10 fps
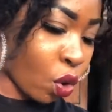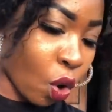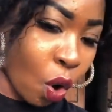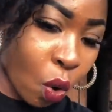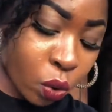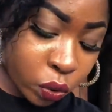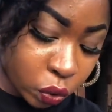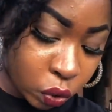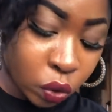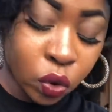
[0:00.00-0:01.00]
hold
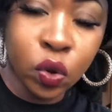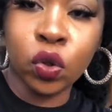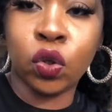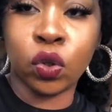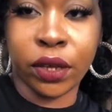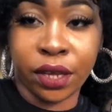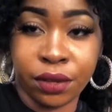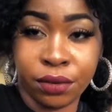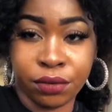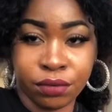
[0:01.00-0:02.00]
to the
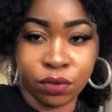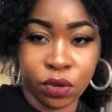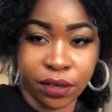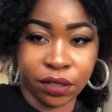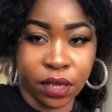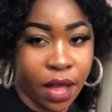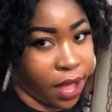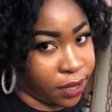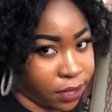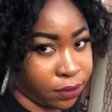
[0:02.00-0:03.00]
dress
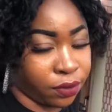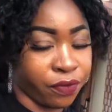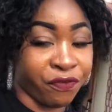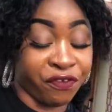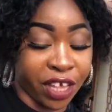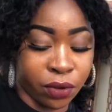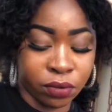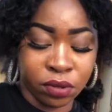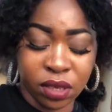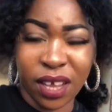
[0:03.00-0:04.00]
under veil.
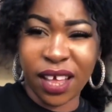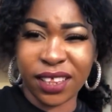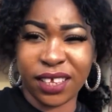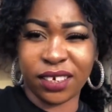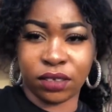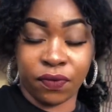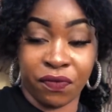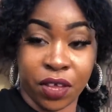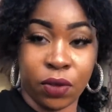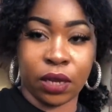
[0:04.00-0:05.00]
I think there's a
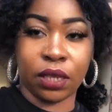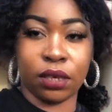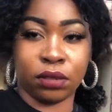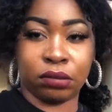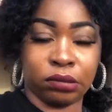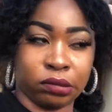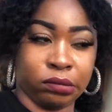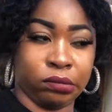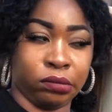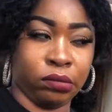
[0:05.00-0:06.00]
veil. I think this was
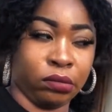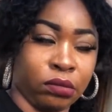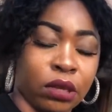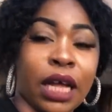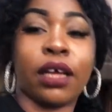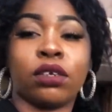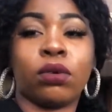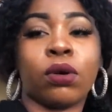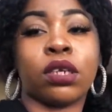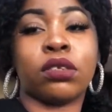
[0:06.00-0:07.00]
I don't know
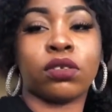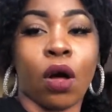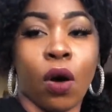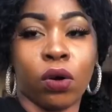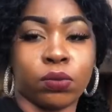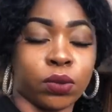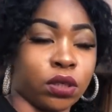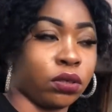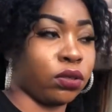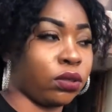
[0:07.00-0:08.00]
what it's called, but
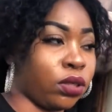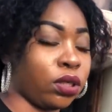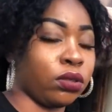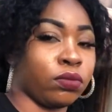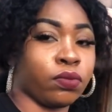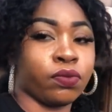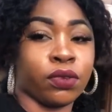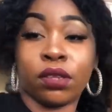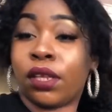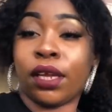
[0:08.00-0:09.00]
to the
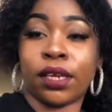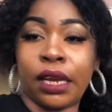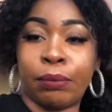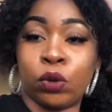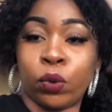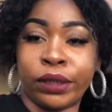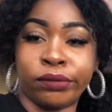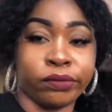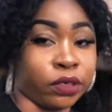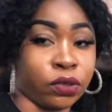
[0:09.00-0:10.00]
thing that I'm doing
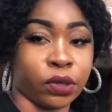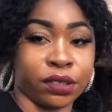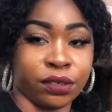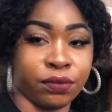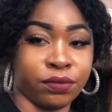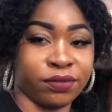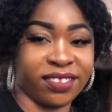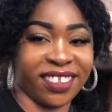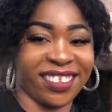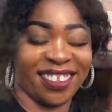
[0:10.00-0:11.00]
for the dress.
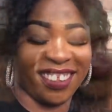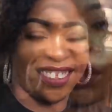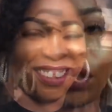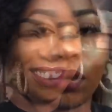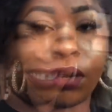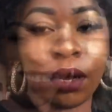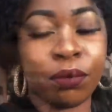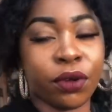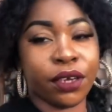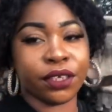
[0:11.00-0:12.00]
So I'm
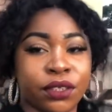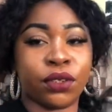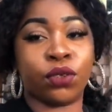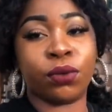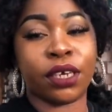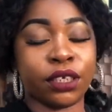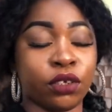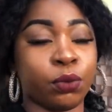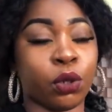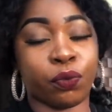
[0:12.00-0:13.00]
going to do a
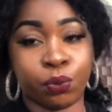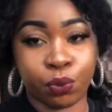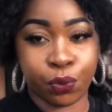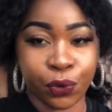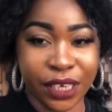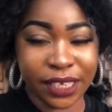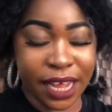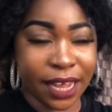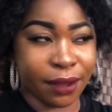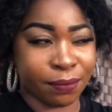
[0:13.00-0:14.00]
little bit of pleat
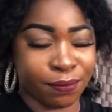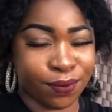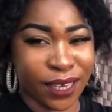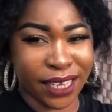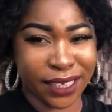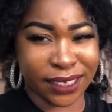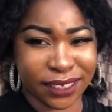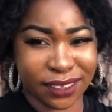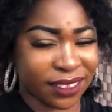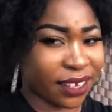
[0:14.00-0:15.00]

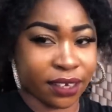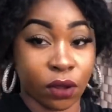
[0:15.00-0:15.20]
thing